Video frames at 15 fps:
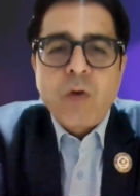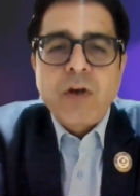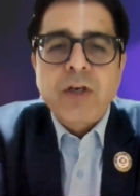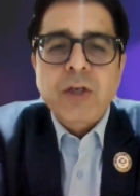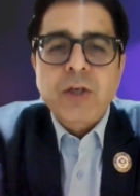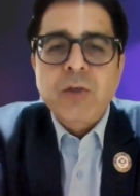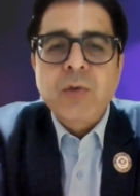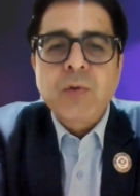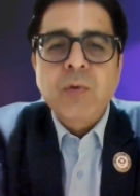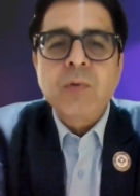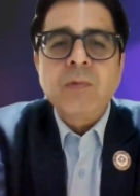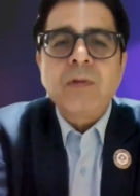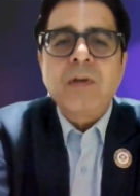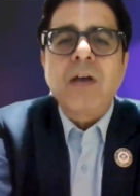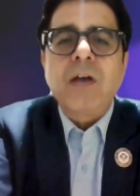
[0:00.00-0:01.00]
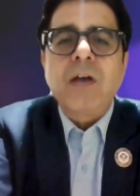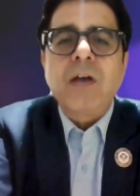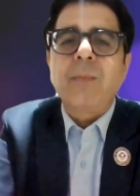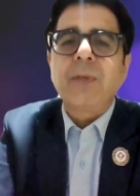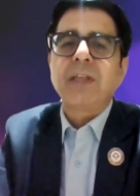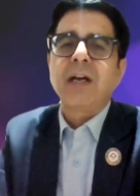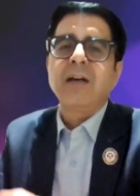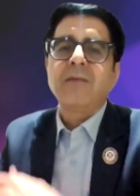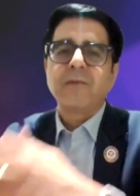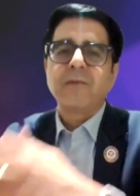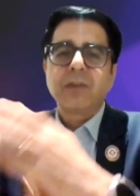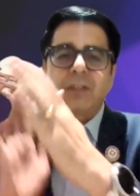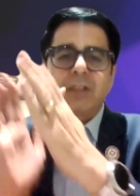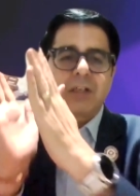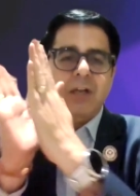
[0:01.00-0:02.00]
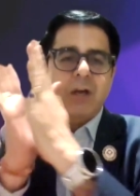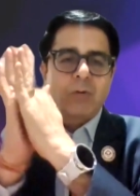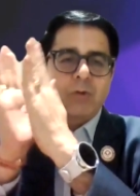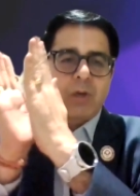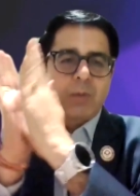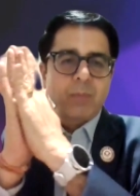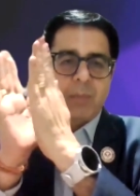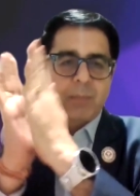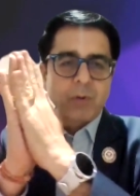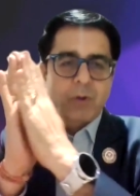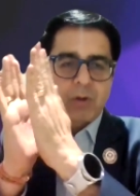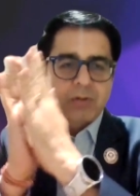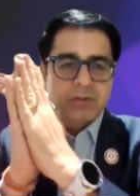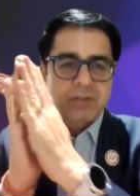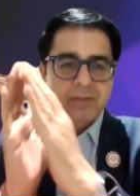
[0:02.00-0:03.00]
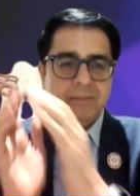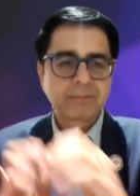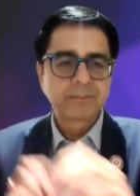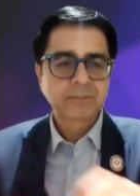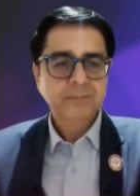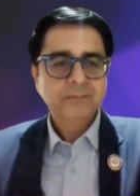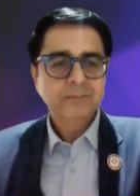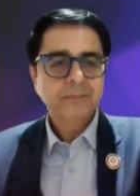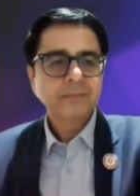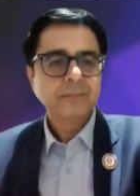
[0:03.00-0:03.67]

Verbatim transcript: Over to you, Amith, with a round of applause.